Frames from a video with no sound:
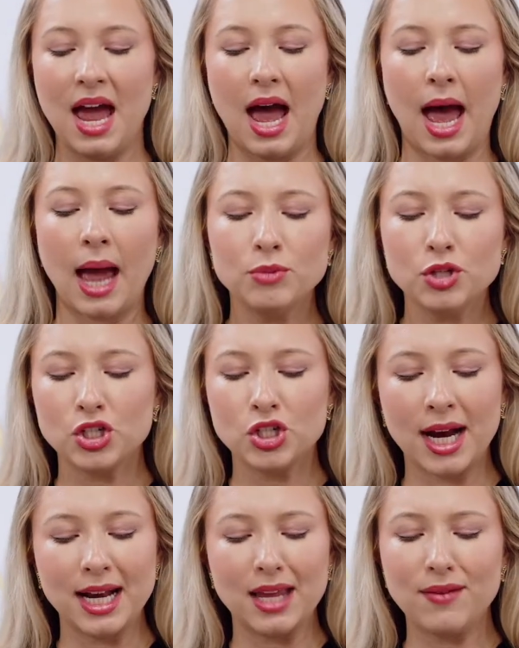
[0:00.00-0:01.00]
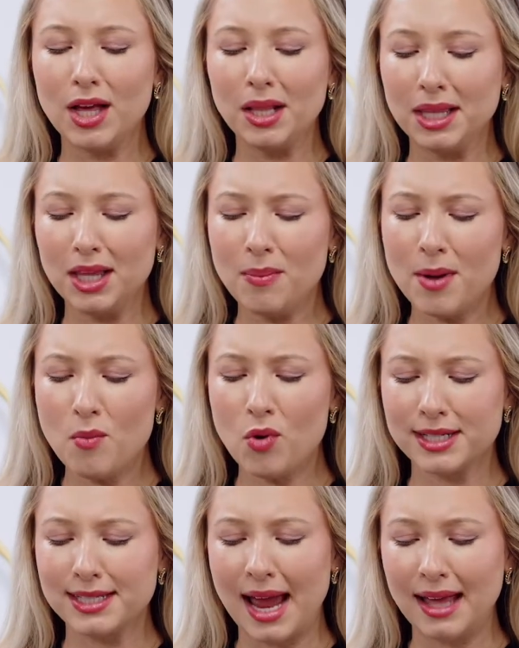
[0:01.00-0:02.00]
I'm just trying to give you a little bit
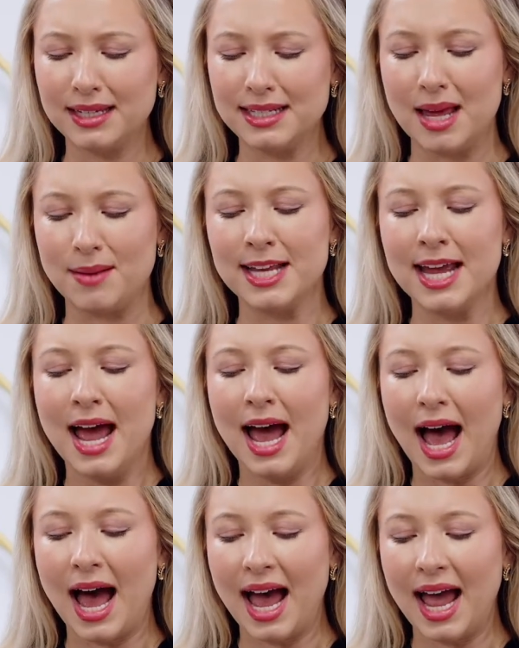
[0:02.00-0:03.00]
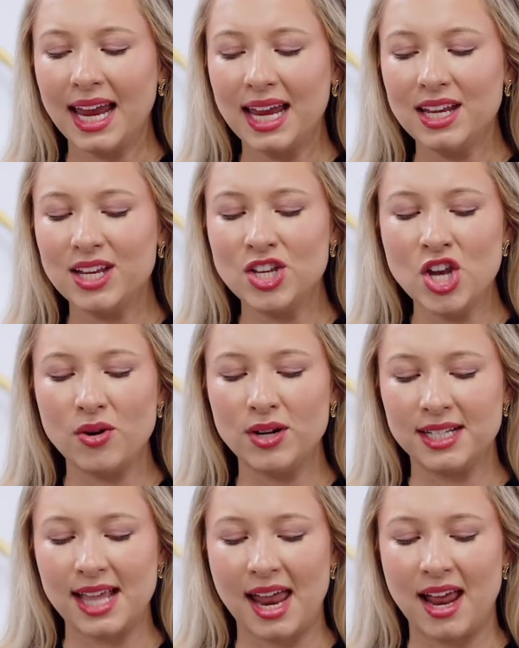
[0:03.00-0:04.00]
more styling tips. I
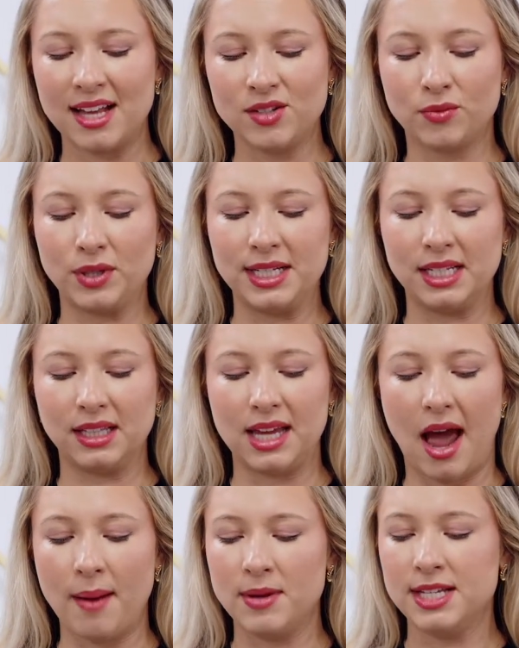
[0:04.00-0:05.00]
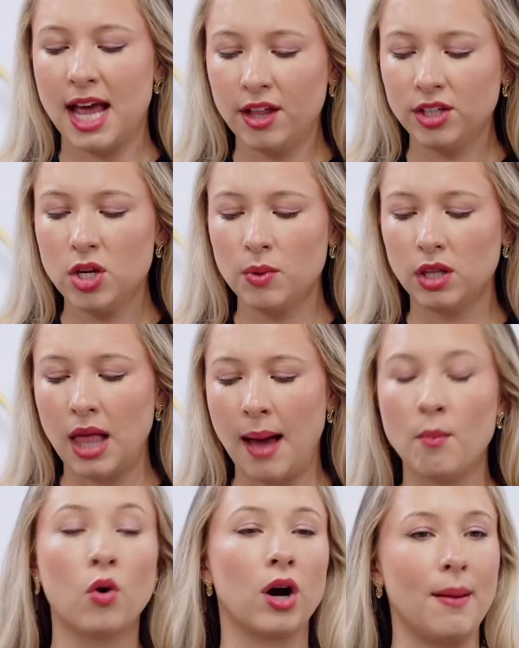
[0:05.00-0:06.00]
noticed that as of recently, I've been telling you a lot
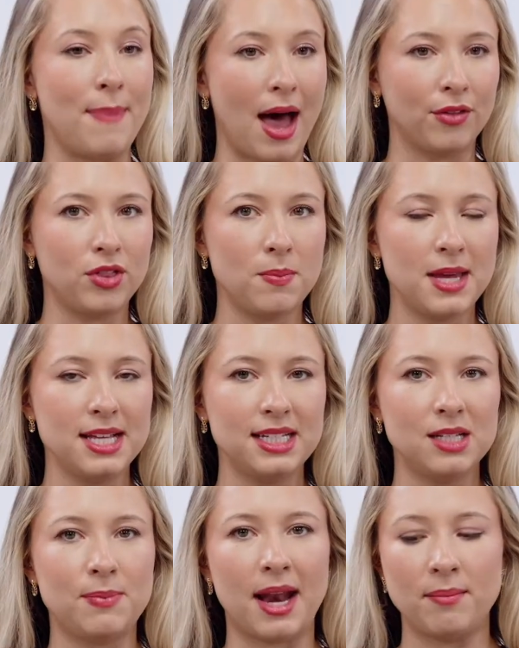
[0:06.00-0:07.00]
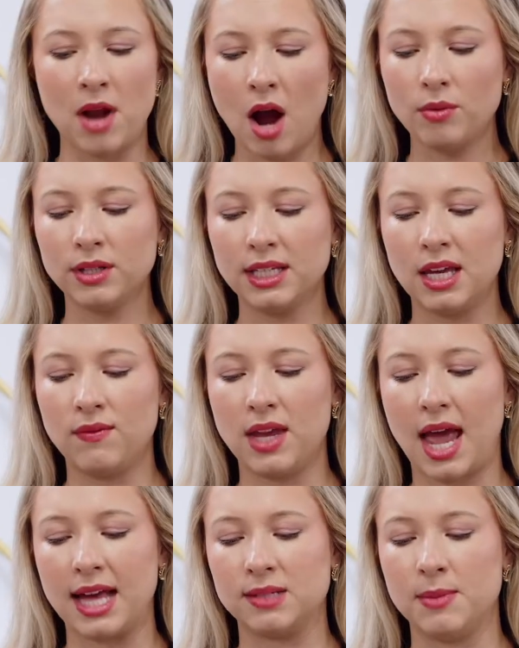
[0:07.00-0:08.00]
more about the pieces, but I'm not really giving
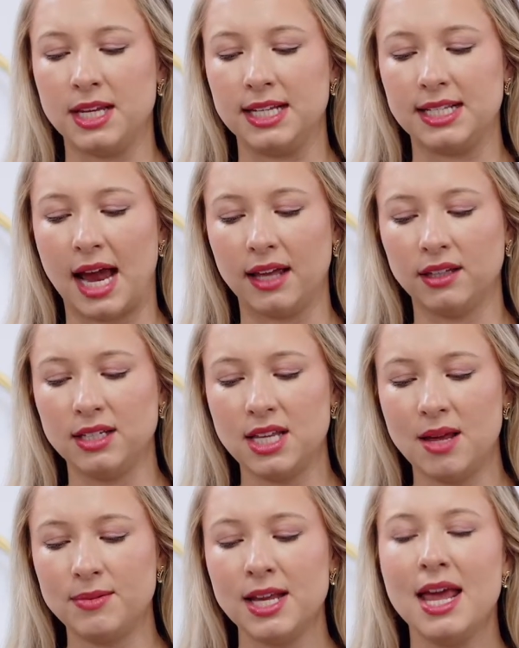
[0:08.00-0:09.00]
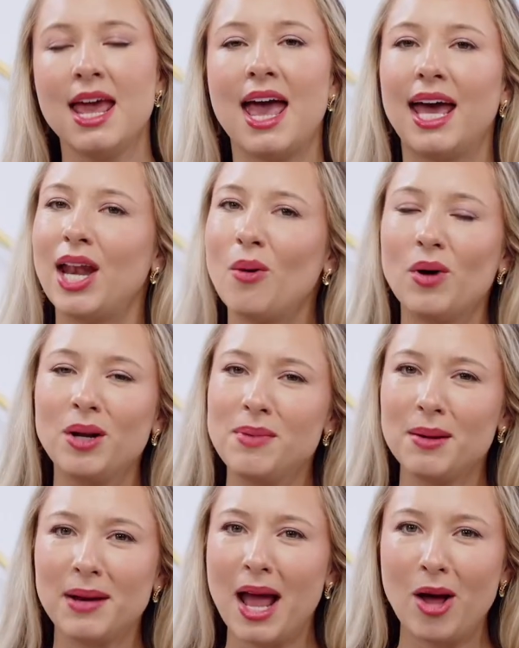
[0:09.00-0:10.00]
as many styling tips, and I want to be
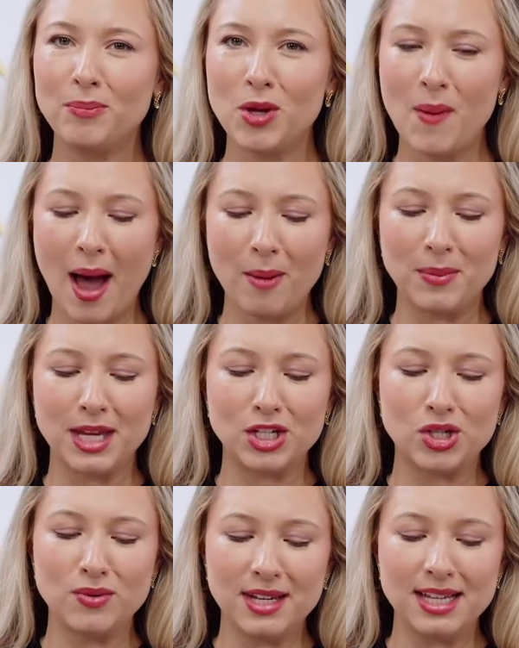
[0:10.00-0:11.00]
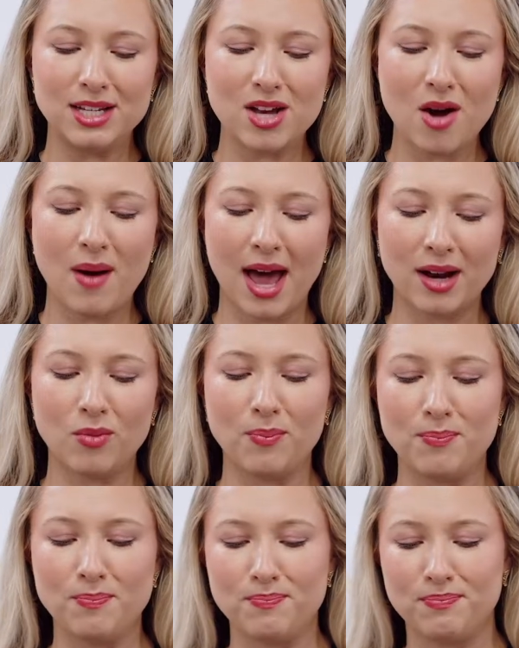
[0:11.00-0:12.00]
able to help you out because you need to know how to
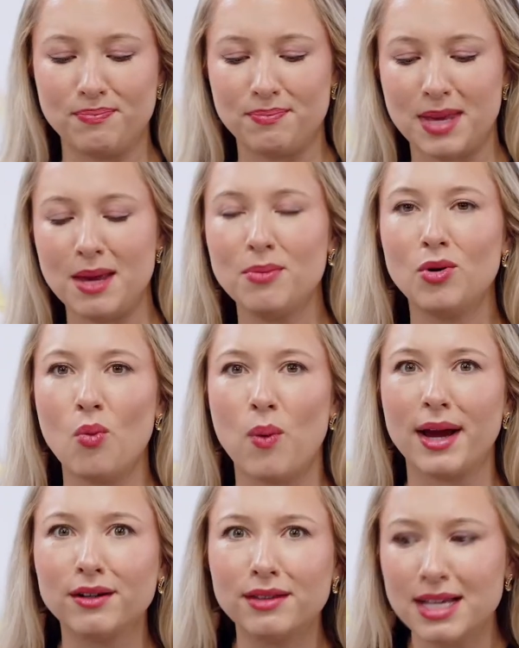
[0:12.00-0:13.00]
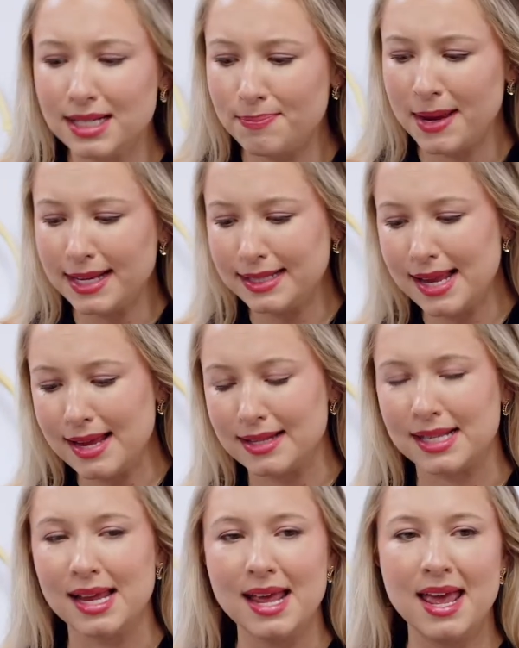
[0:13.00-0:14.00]
be able to wear these pieces
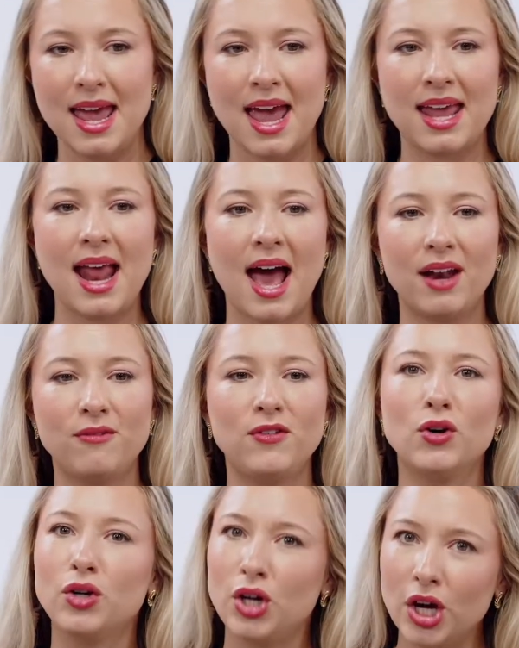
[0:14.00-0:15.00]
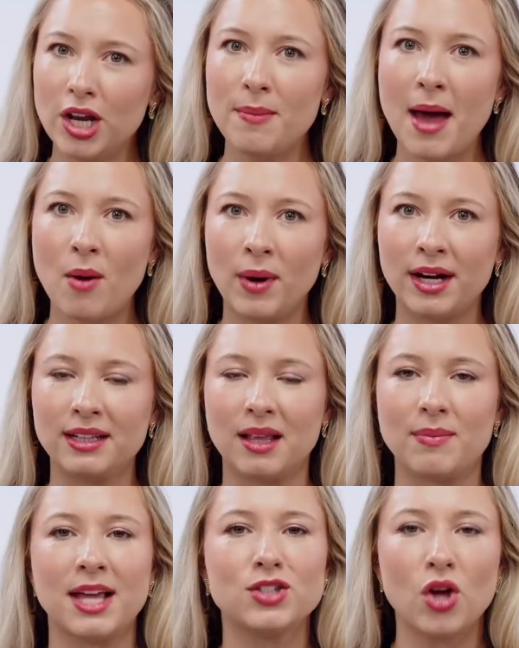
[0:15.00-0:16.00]
and how to feel good about wearing
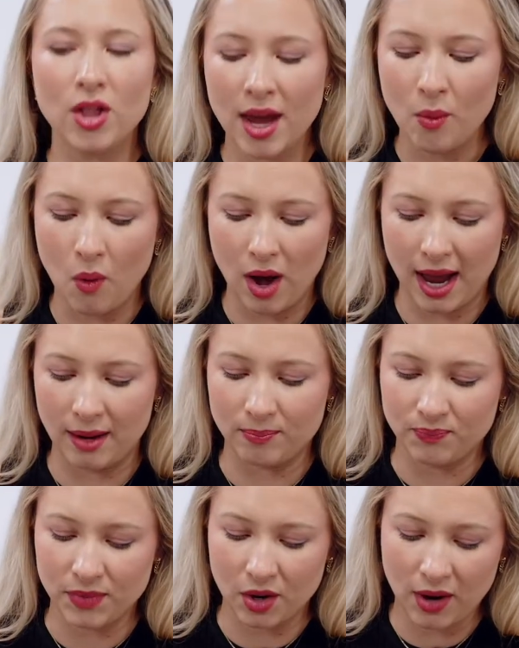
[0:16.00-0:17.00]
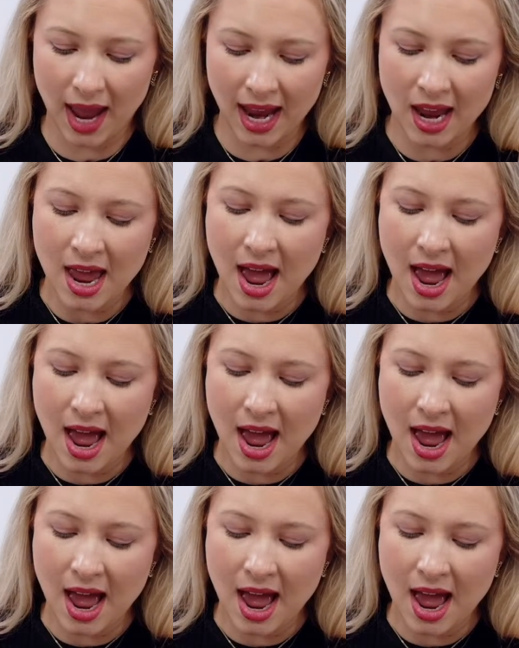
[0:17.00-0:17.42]
them. That's all I want, okay?